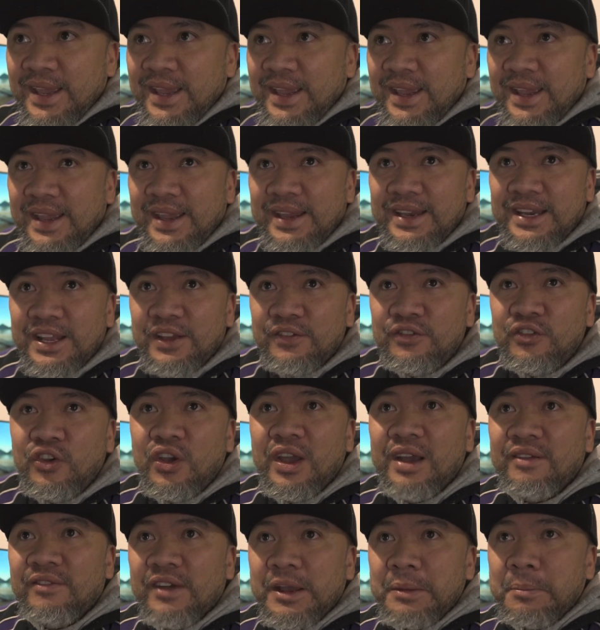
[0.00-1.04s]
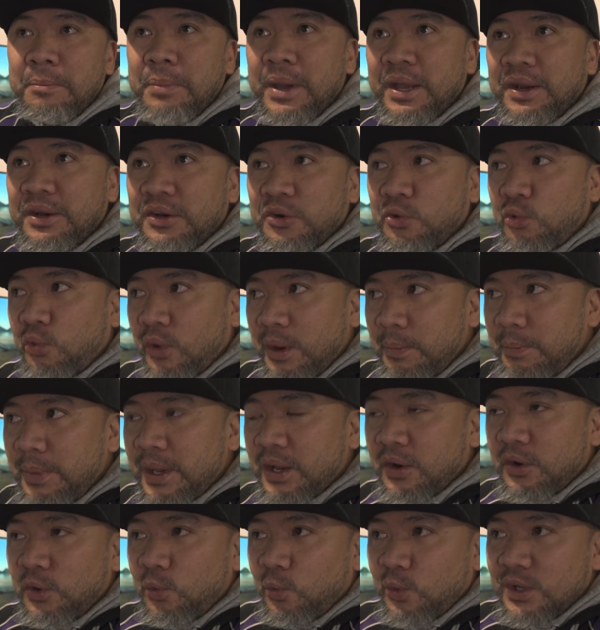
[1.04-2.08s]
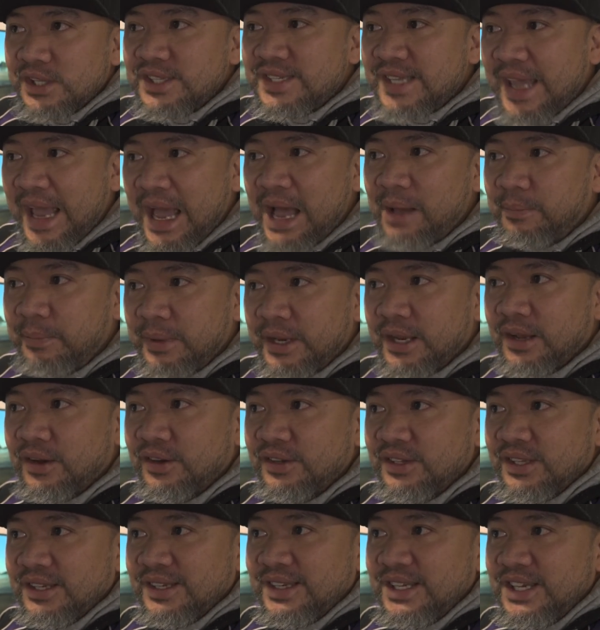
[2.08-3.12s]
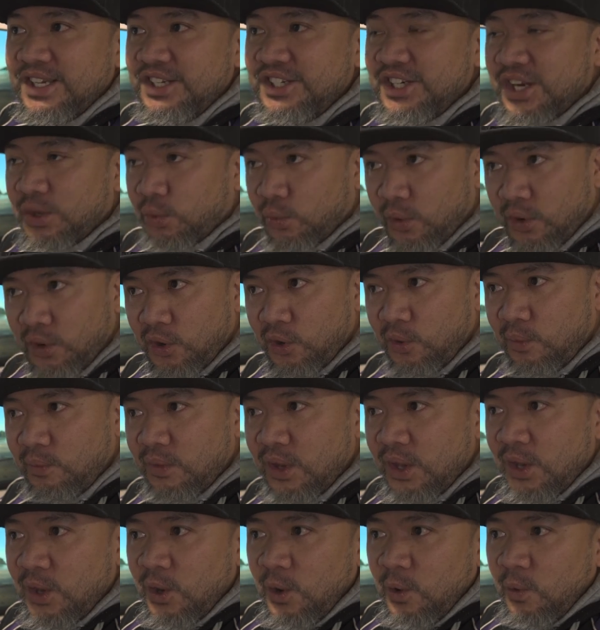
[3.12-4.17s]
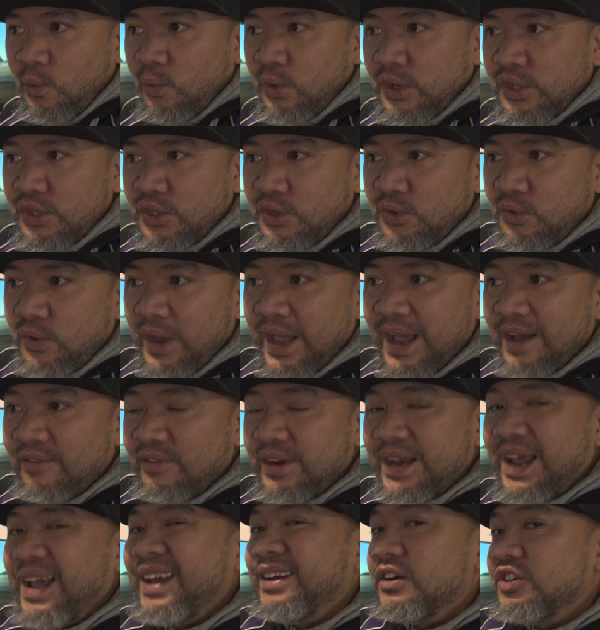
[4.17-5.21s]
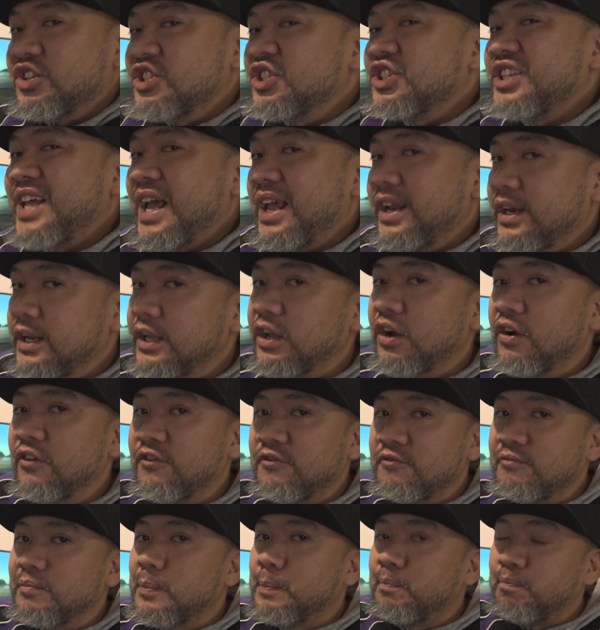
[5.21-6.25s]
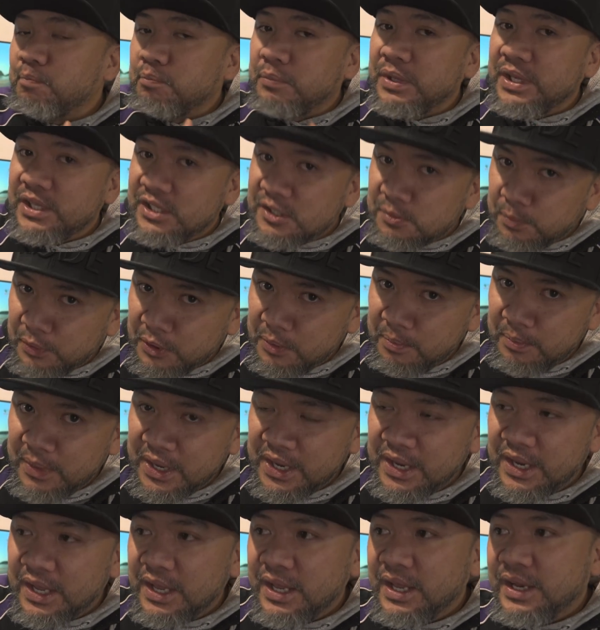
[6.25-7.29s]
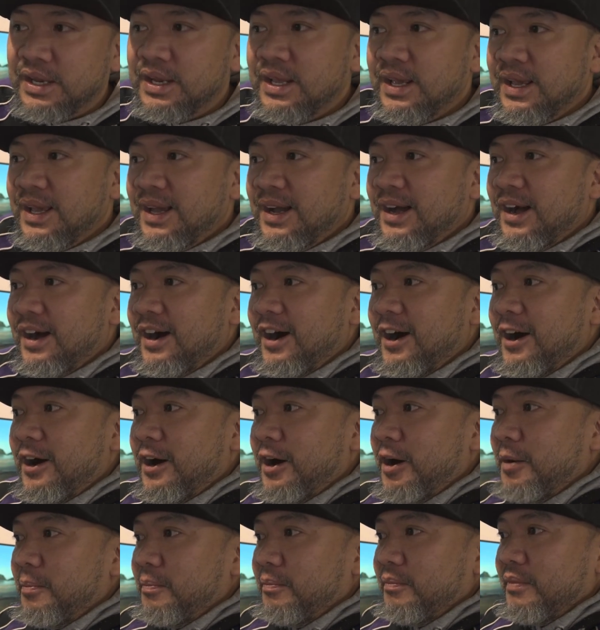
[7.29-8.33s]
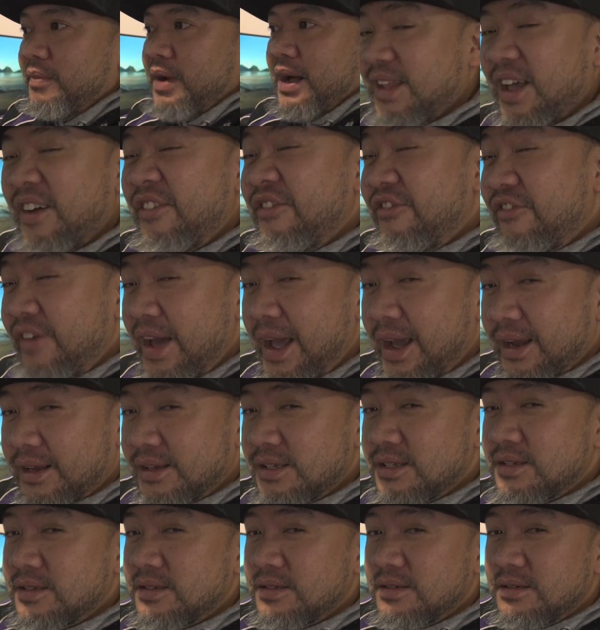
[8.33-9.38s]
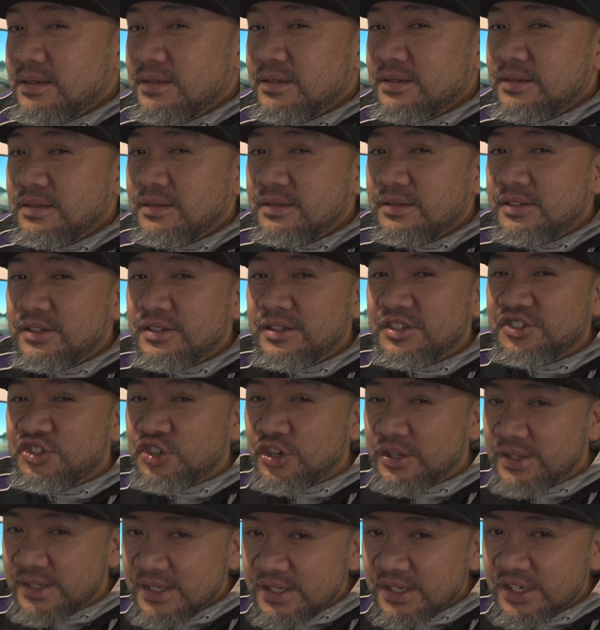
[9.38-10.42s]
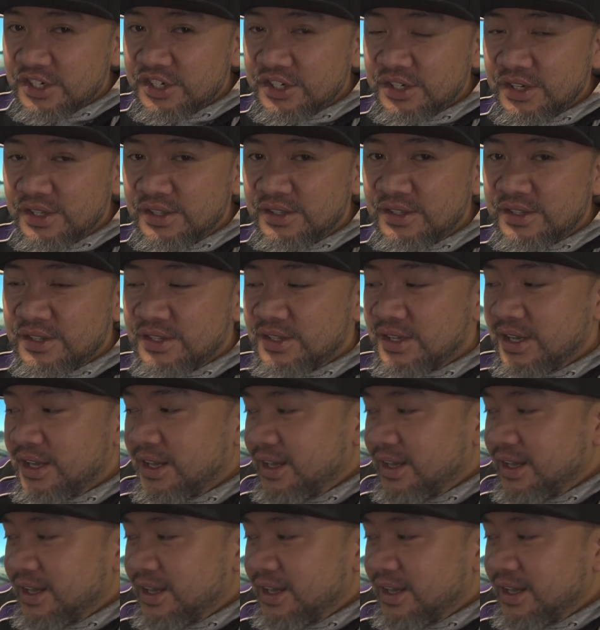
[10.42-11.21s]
And if you have a better gripping on what's happening on the DJ realm, when you have an understanding of beats per minute, the effects, the transitions,